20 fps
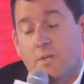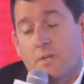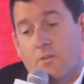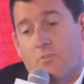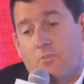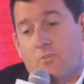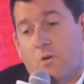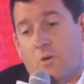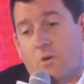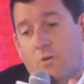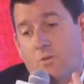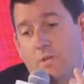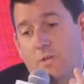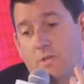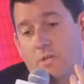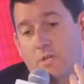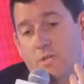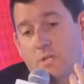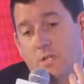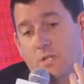So
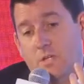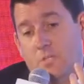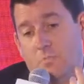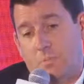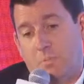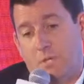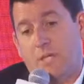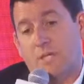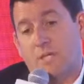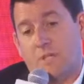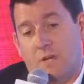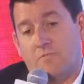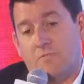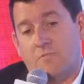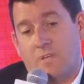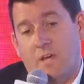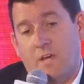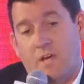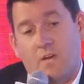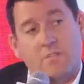it's big enough
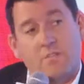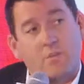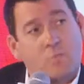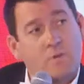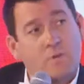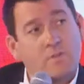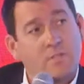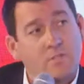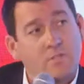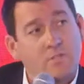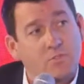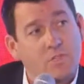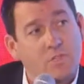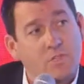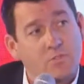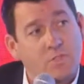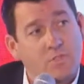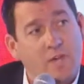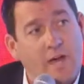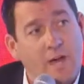now that when these
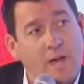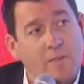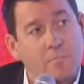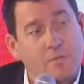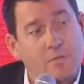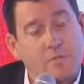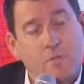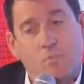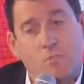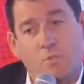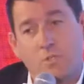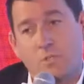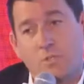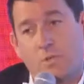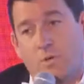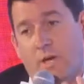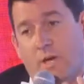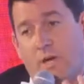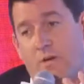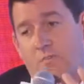things happen and when you
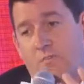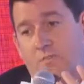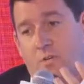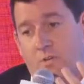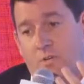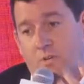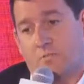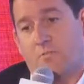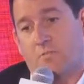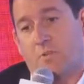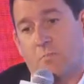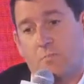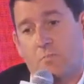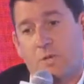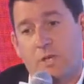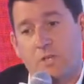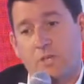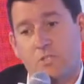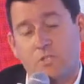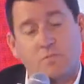have on the front
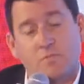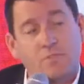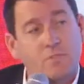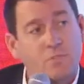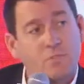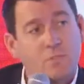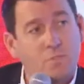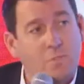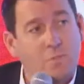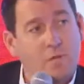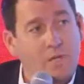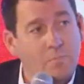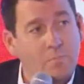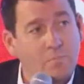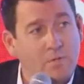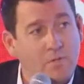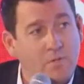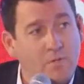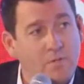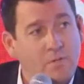page of a
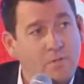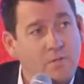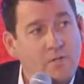newspaper